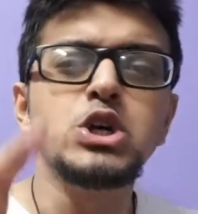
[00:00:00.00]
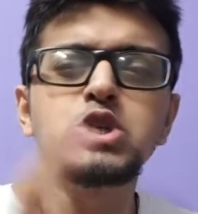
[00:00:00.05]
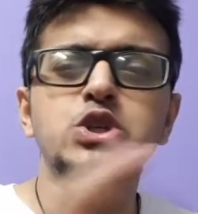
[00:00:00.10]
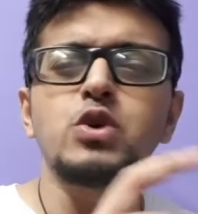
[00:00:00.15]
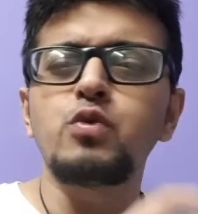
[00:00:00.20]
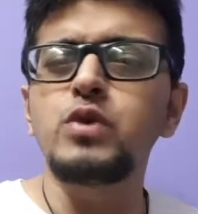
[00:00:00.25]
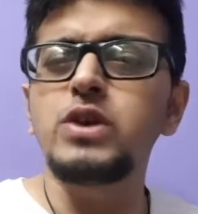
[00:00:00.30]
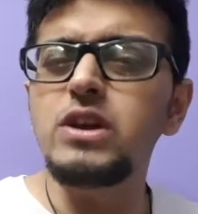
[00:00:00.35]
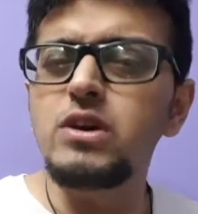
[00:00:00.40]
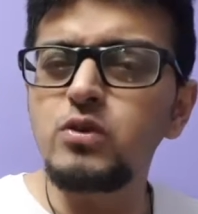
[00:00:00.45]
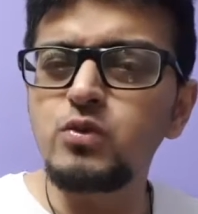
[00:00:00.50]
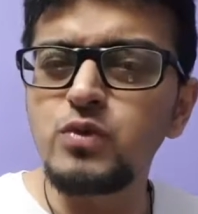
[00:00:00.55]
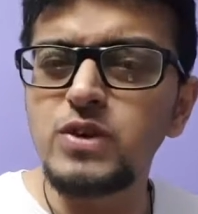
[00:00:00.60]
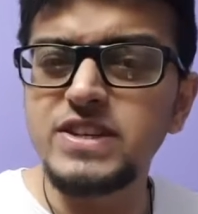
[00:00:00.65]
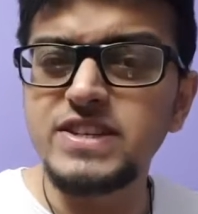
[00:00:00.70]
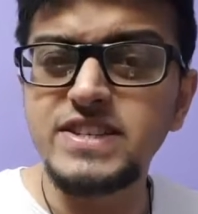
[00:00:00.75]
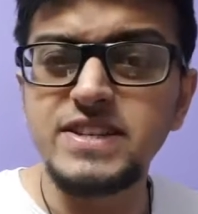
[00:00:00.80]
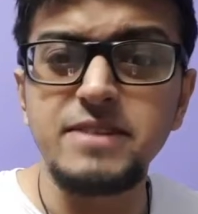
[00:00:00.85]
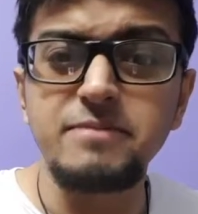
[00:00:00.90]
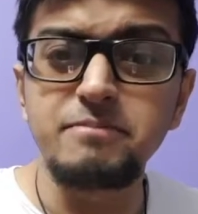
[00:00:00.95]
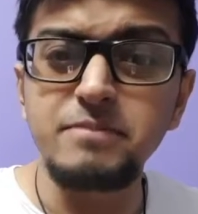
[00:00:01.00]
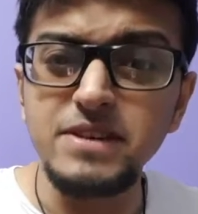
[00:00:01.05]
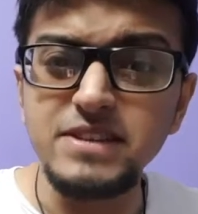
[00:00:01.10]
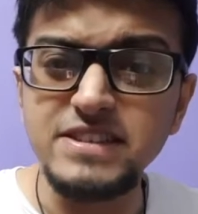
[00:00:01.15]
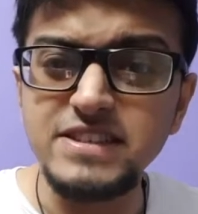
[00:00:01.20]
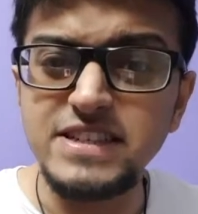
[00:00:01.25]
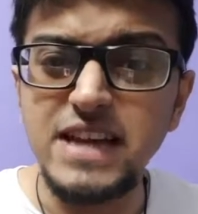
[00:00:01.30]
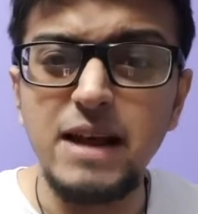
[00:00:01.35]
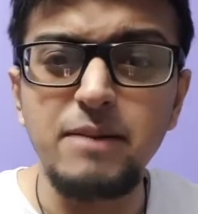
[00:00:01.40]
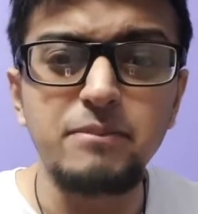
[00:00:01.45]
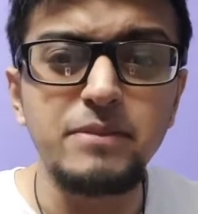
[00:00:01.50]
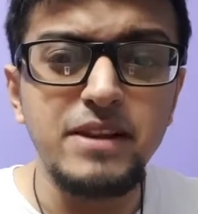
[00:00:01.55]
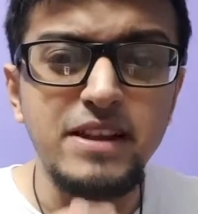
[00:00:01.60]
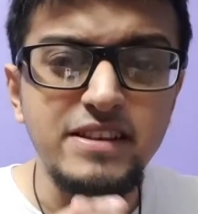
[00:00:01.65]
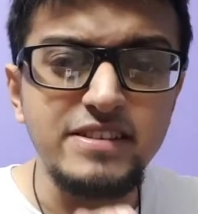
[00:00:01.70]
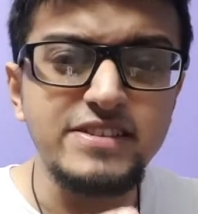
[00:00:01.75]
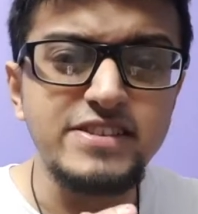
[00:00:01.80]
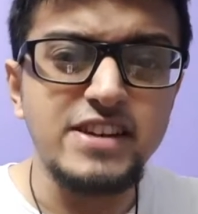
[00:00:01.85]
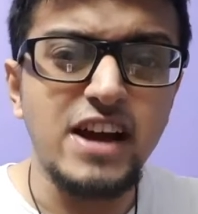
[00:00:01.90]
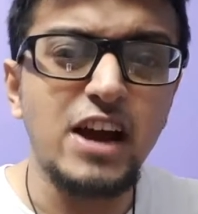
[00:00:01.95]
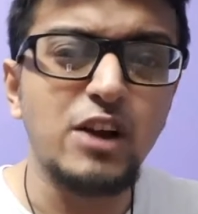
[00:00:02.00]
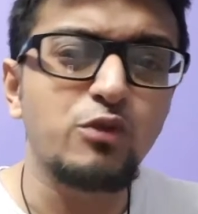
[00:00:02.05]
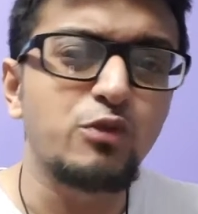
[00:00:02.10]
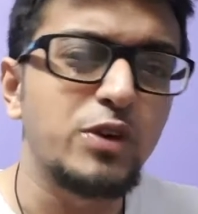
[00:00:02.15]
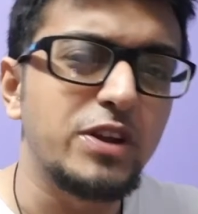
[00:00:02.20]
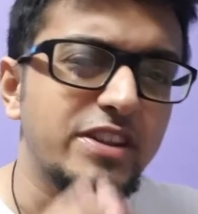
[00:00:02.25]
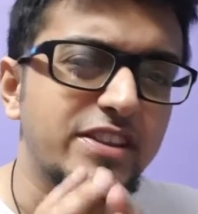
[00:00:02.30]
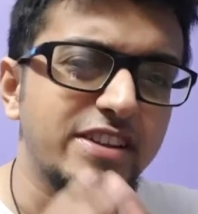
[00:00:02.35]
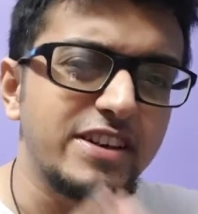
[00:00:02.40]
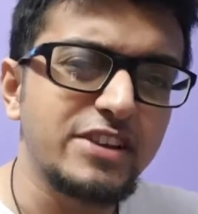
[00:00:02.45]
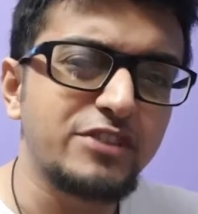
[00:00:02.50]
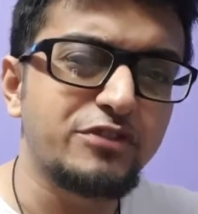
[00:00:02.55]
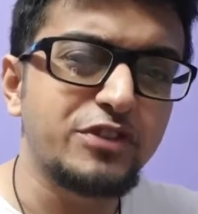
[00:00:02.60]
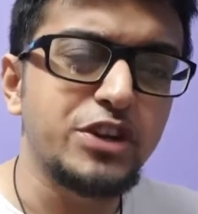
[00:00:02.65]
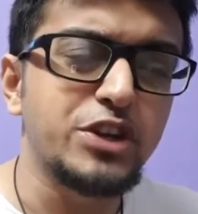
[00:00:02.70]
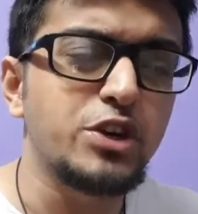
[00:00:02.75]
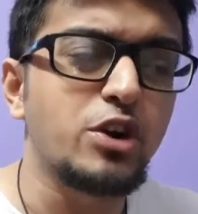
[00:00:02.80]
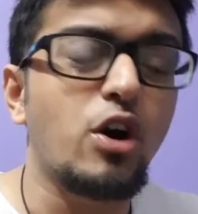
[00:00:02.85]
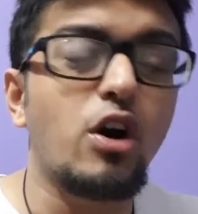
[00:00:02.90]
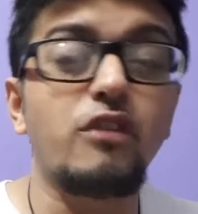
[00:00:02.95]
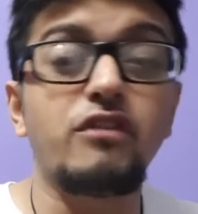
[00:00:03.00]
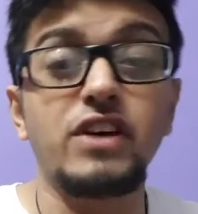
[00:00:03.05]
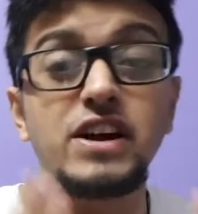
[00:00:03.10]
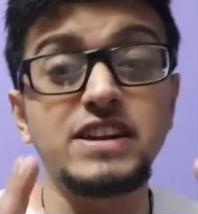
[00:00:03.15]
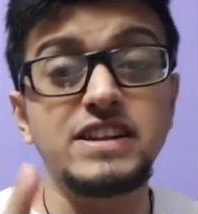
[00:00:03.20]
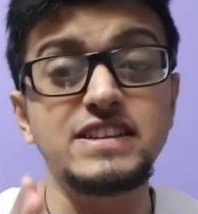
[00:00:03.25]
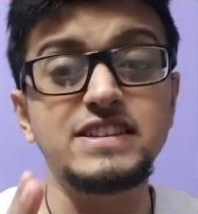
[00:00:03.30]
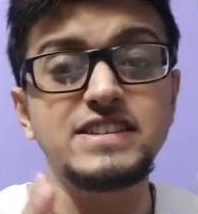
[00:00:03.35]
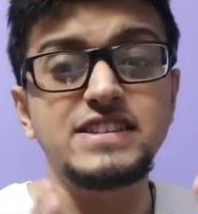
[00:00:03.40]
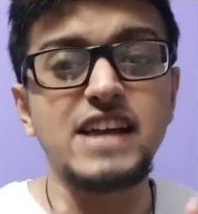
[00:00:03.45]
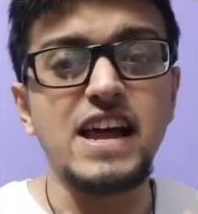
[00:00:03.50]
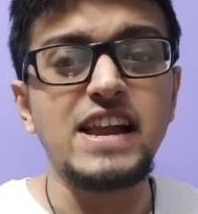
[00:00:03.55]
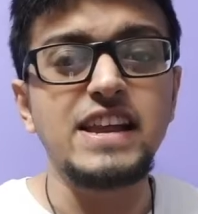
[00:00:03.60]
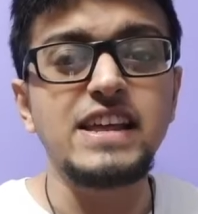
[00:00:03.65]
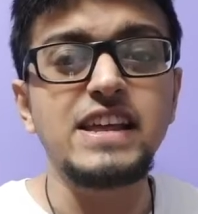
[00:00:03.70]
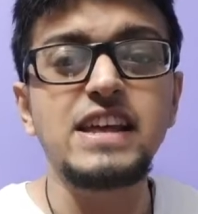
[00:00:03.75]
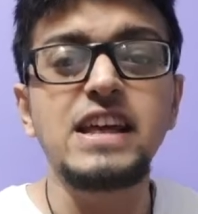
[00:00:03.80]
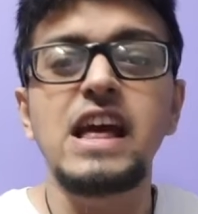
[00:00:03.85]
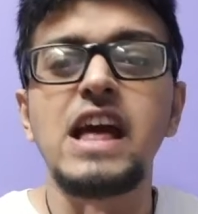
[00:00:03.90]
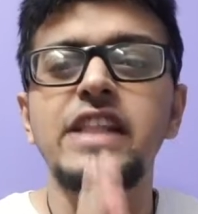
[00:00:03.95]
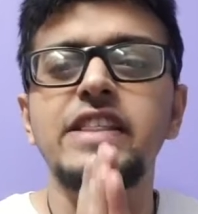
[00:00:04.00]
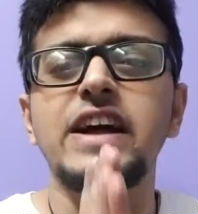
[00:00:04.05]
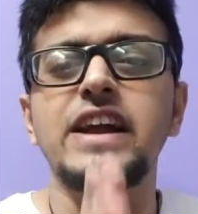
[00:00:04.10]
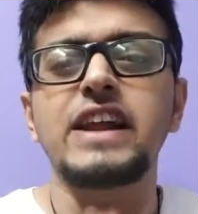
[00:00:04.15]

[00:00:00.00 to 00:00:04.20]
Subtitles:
So without wasting much time, let's start with this video of understanding